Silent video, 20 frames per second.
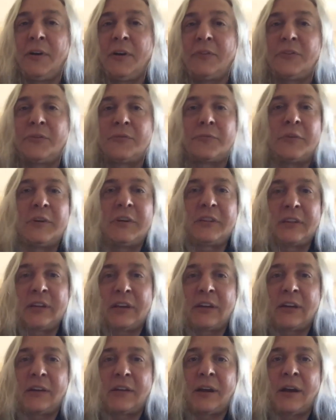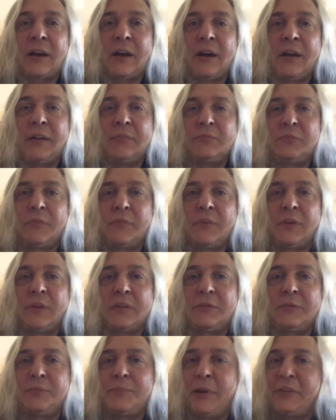to rethink um,
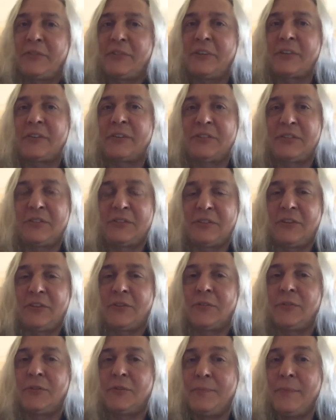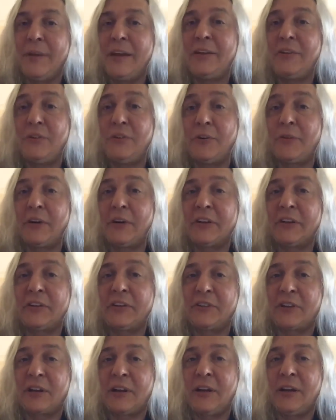basic decisions made during a
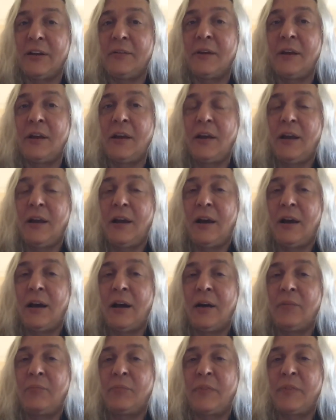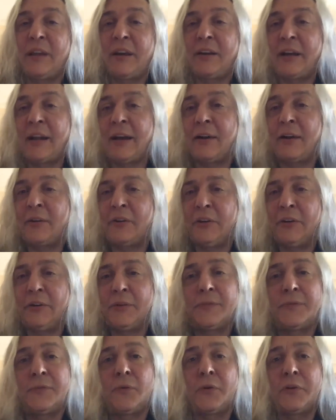design um, that now, you
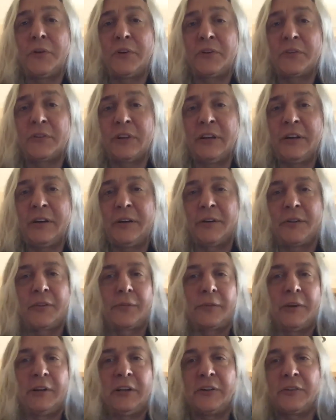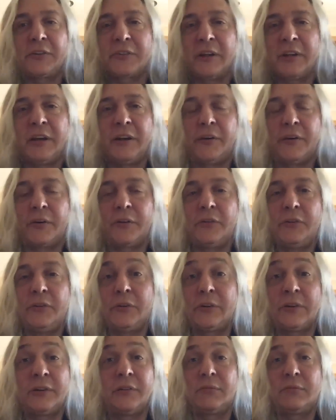know, four years later, three years later, you
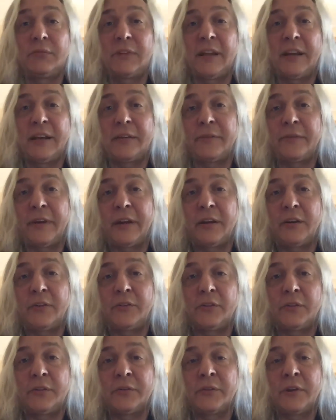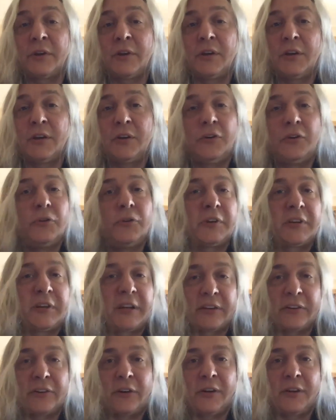can take advantage of newer
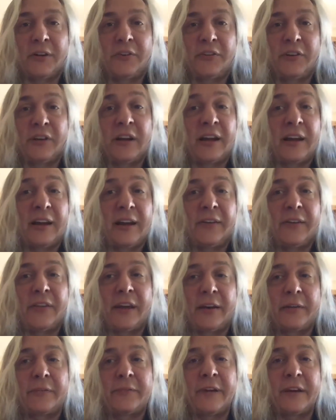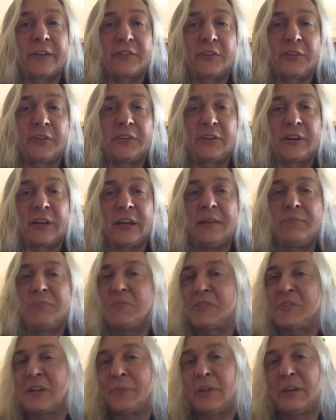technology and how that affects the design.
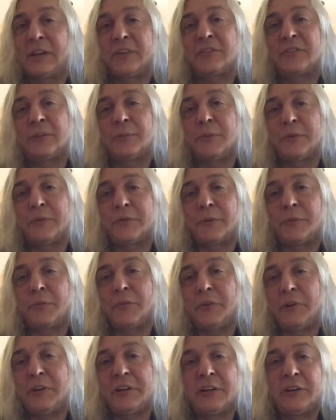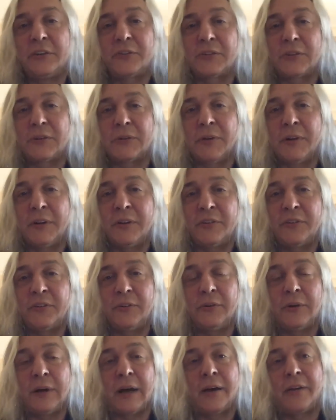Something as simple from three tiered storage
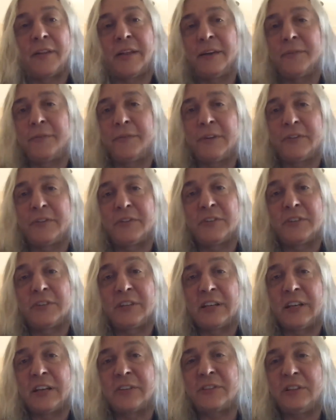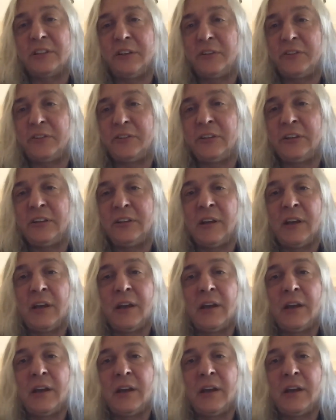to how that fits into the SDDC